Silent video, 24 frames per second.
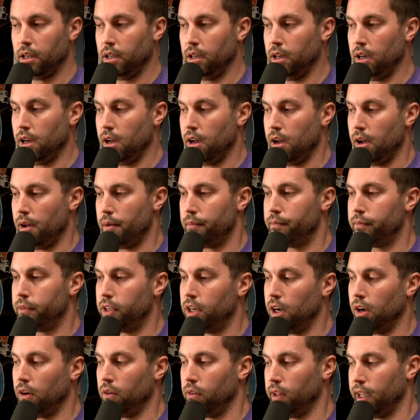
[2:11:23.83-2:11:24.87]

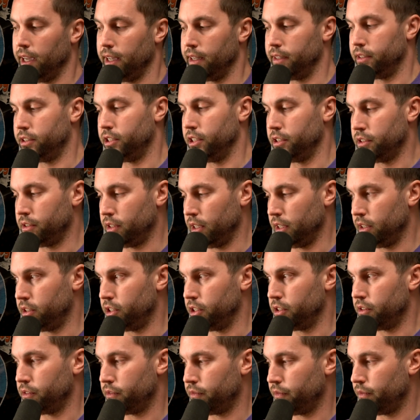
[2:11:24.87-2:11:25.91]
like it
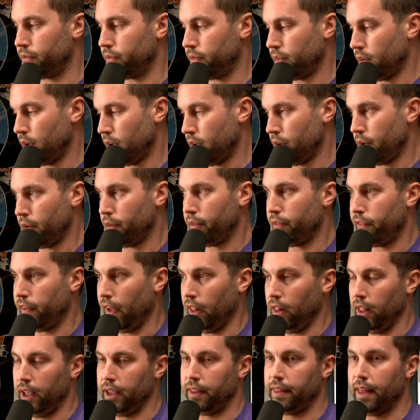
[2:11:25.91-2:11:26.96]
just felt
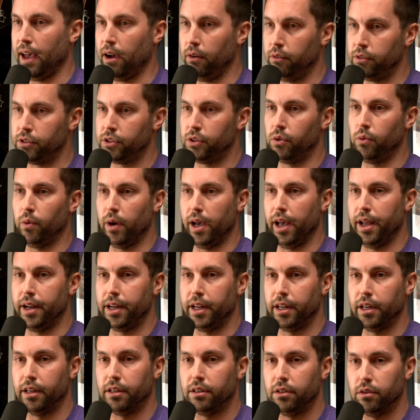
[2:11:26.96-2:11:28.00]
like that was the way I
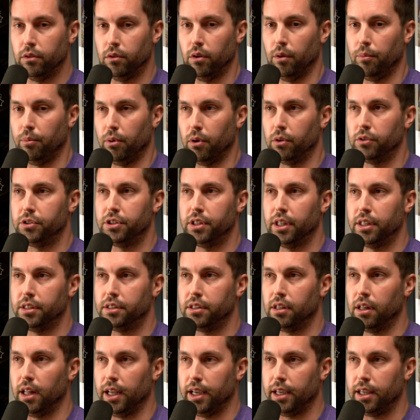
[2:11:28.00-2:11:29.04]
needed to approach this
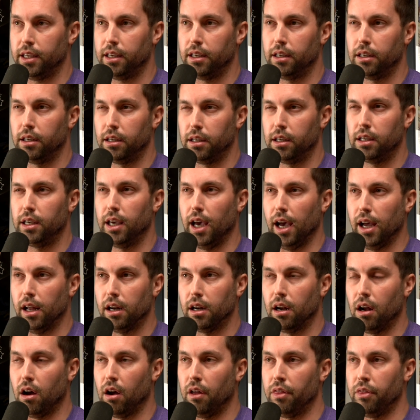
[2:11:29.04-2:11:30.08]
to like get
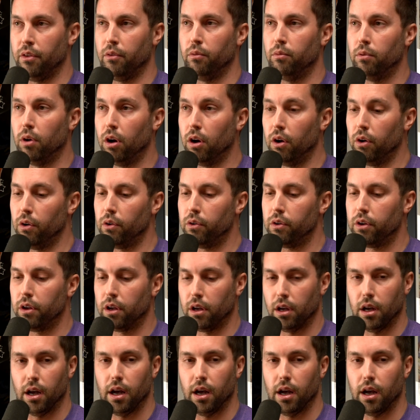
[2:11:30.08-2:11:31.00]
on the road.